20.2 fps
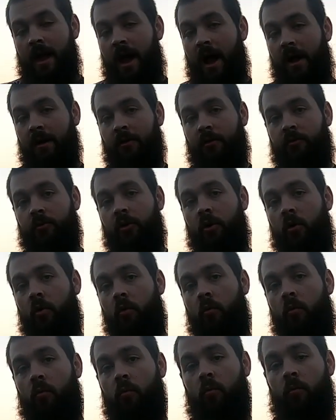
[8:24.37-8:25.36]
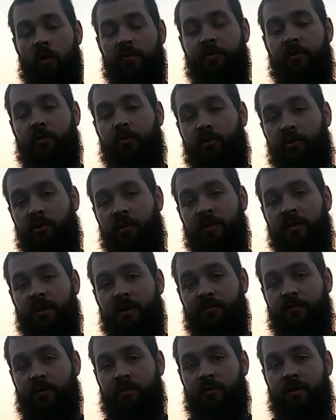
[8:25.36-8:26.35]
I don't know what they're doing
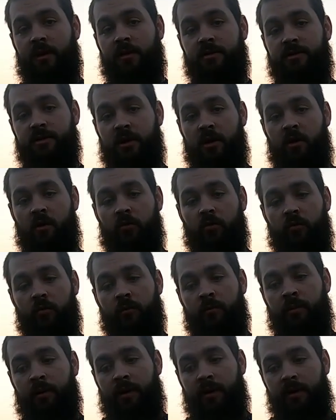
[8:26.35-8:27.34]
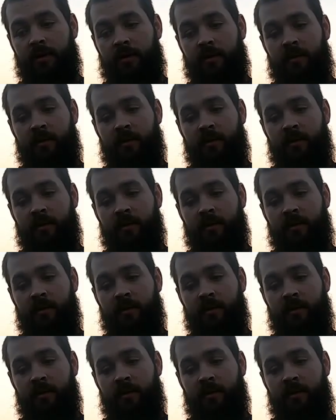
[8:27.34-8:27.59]
different that don't, but